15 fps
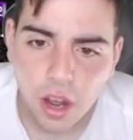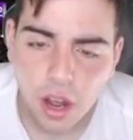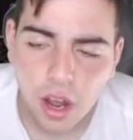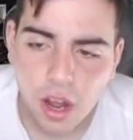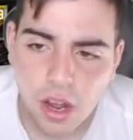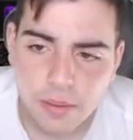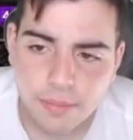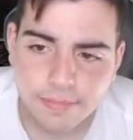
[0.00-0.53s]

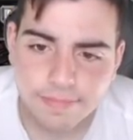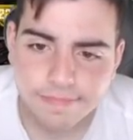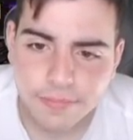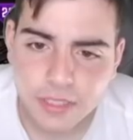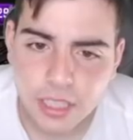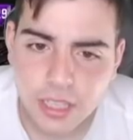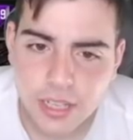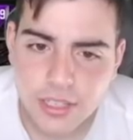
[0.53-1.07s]
Um,
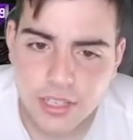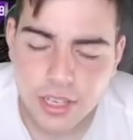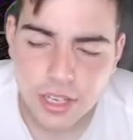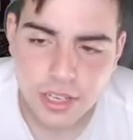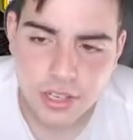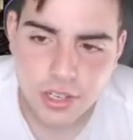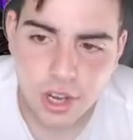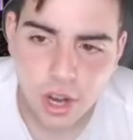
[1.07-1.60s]
let's
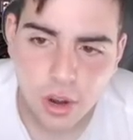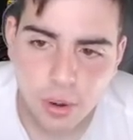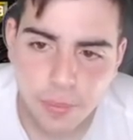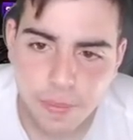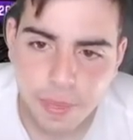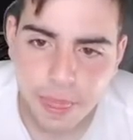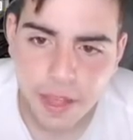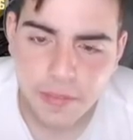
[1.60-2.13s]
see.
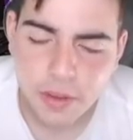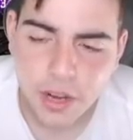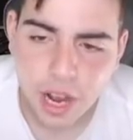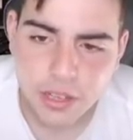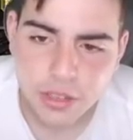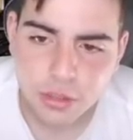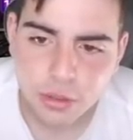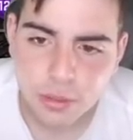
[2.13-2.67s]
So if you guys do